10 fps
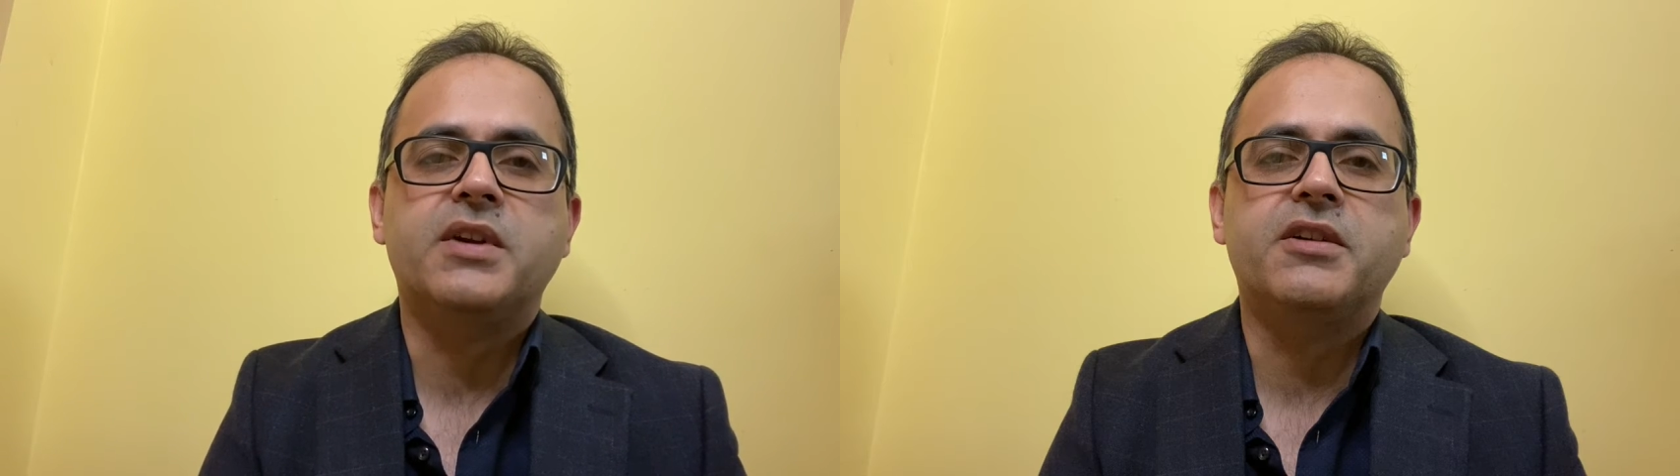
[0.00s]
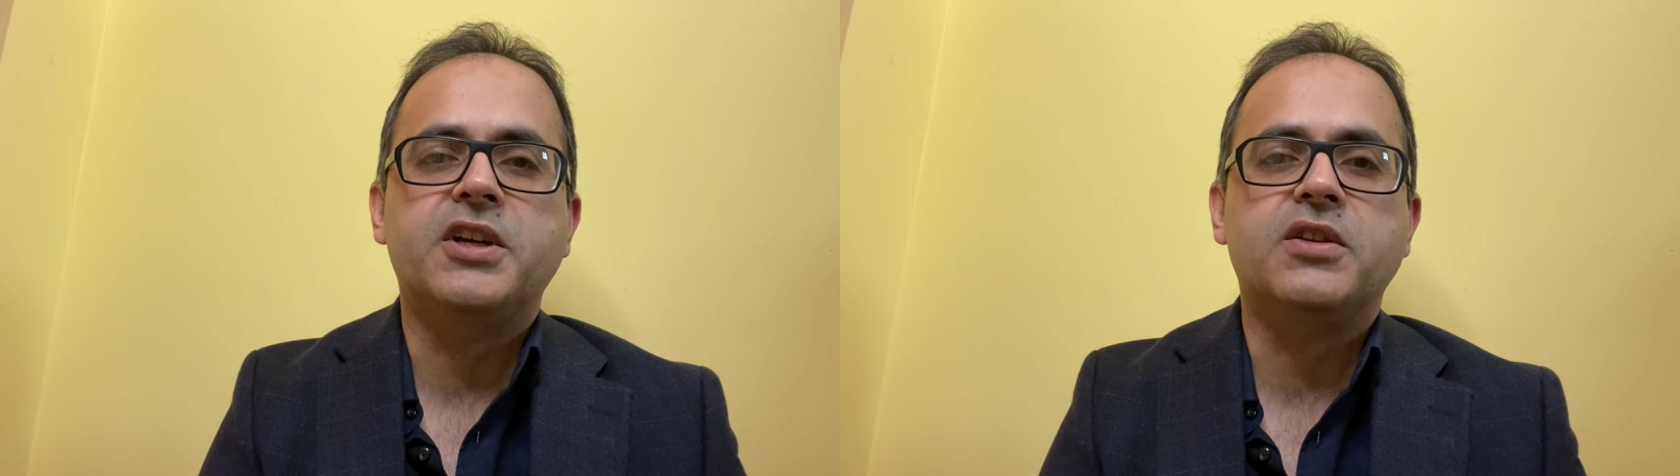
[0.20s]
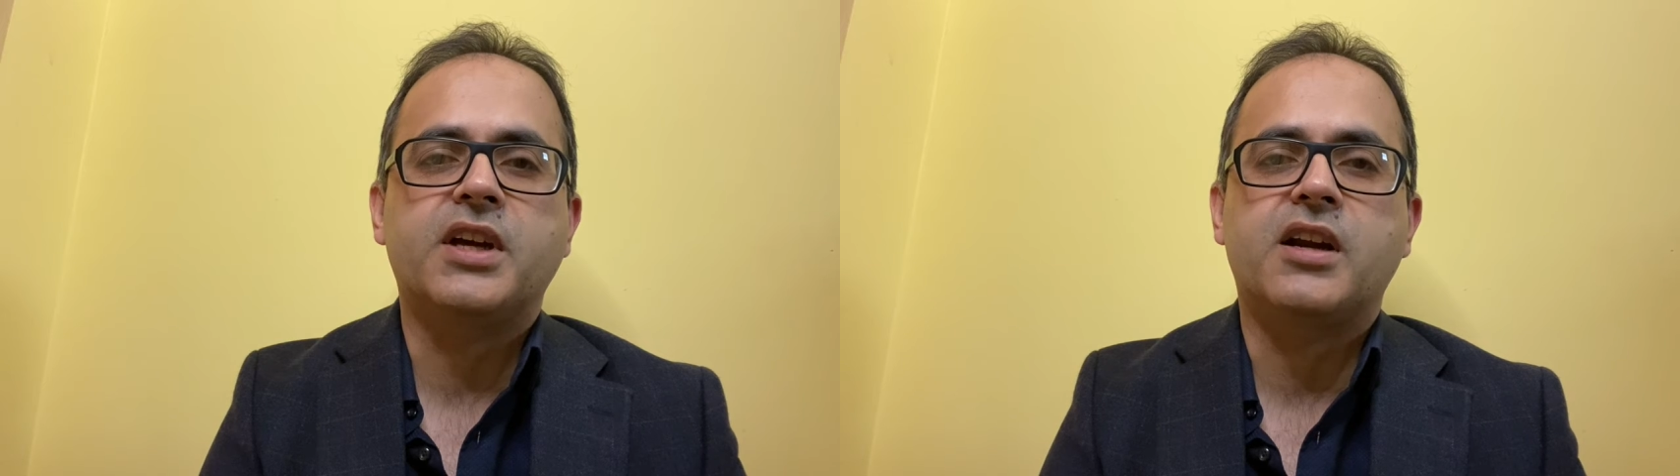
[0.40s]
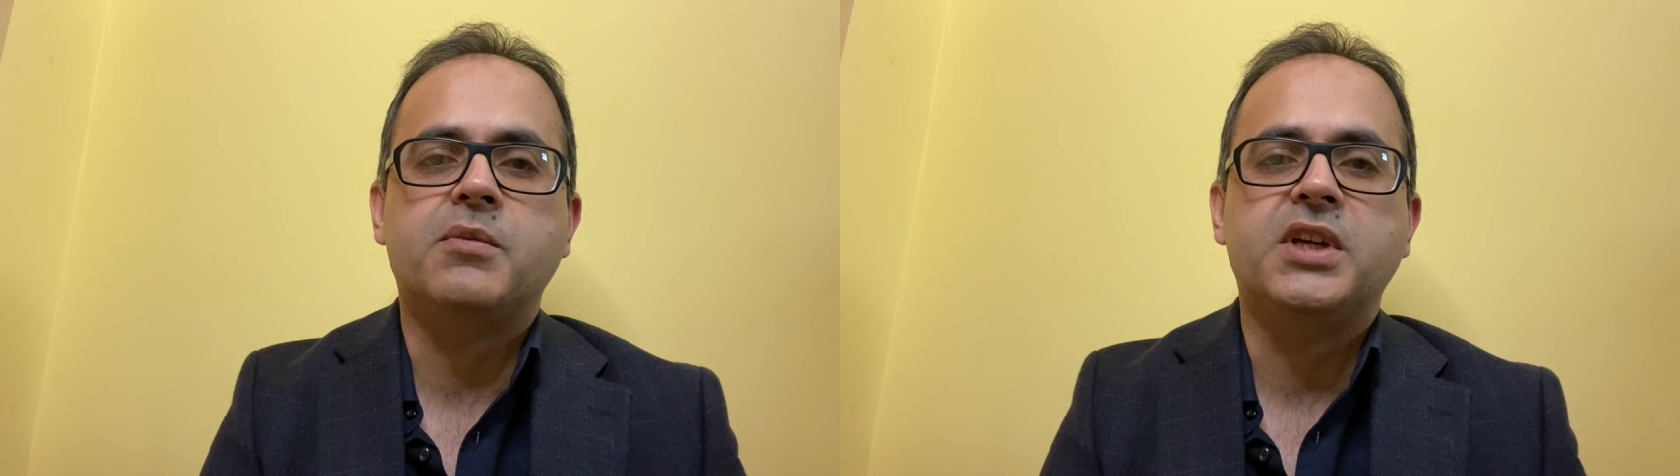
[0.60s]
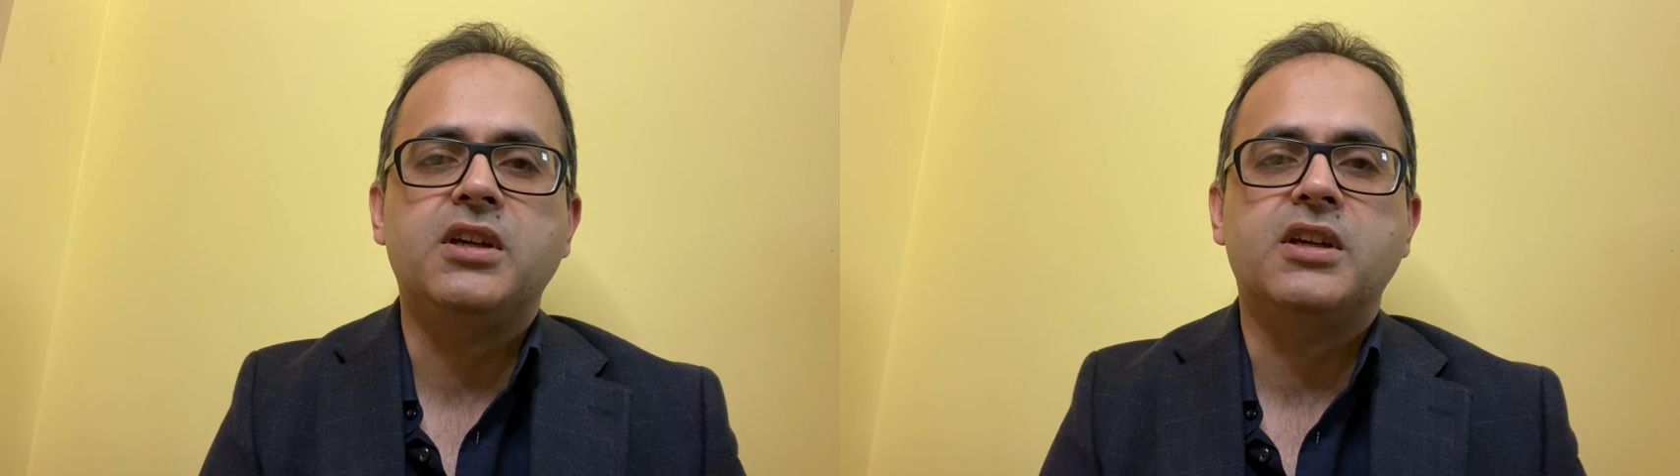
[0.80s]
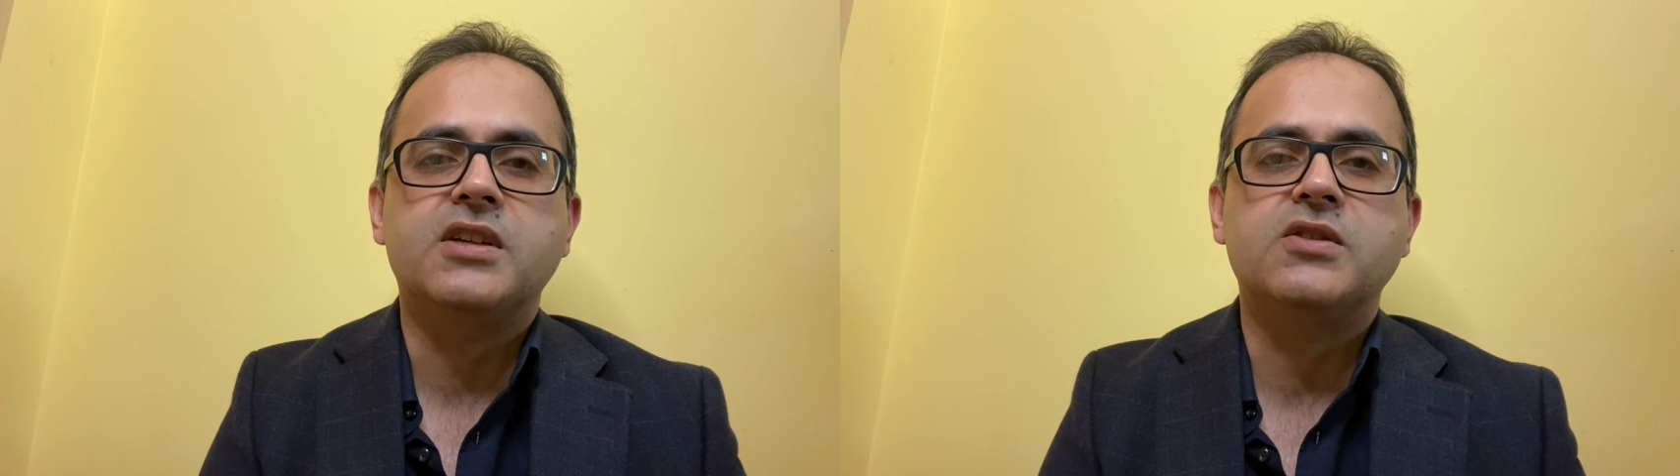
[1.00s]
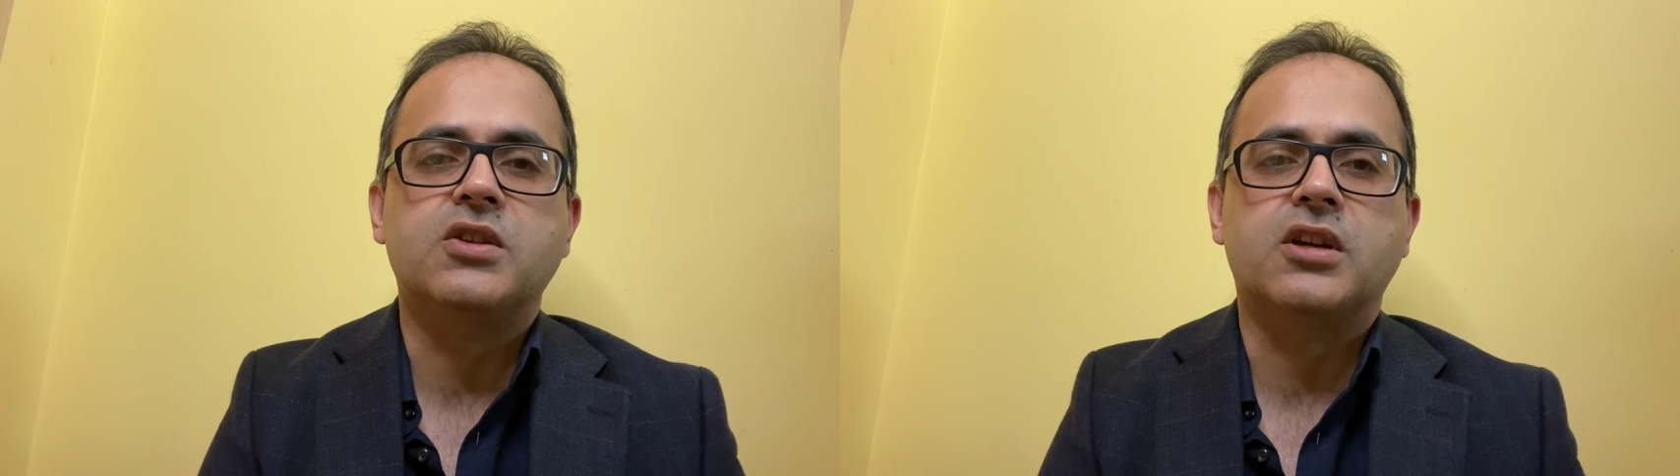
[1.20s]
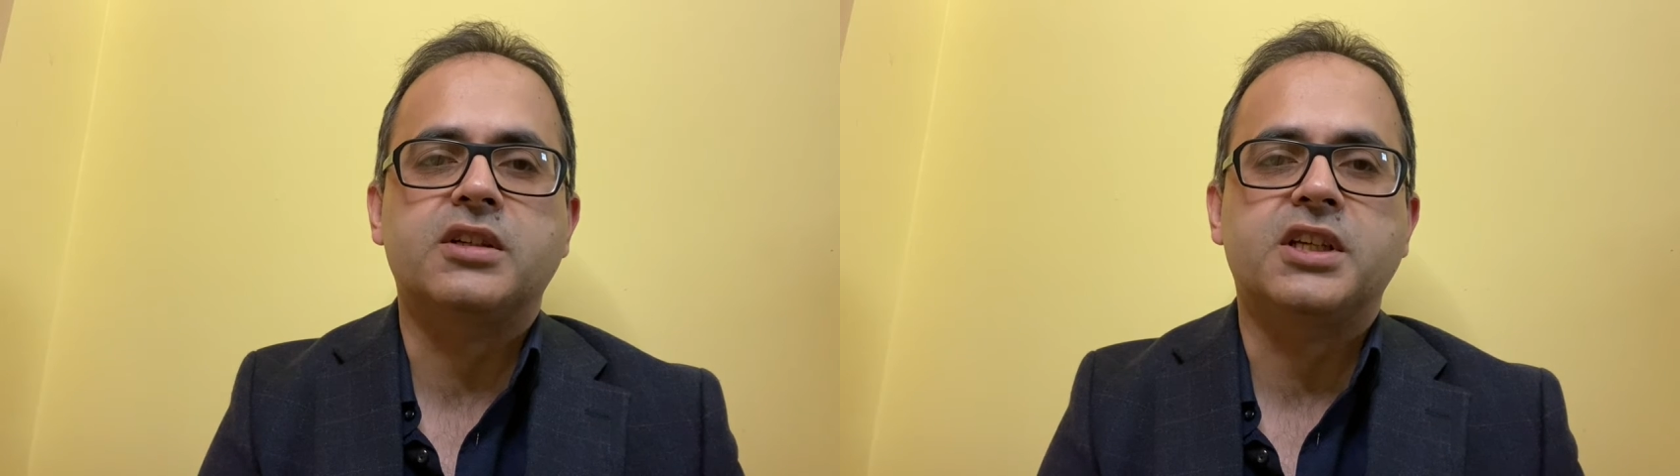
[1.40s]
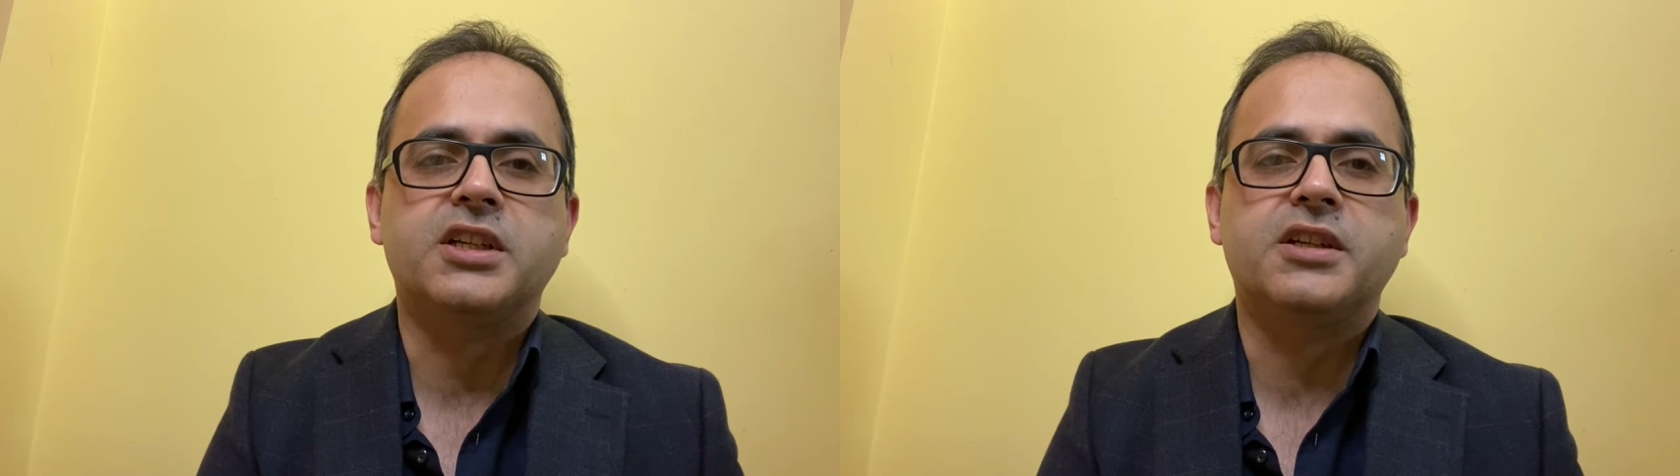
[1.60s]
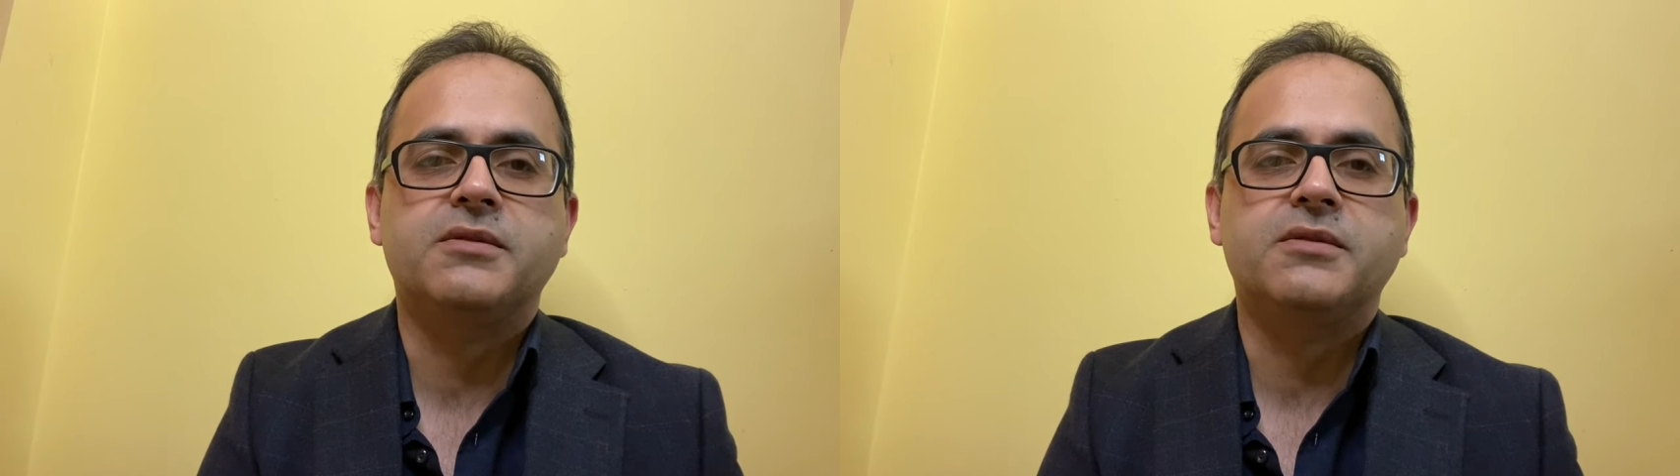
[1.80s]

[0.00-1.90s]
radiotherapy is not needed.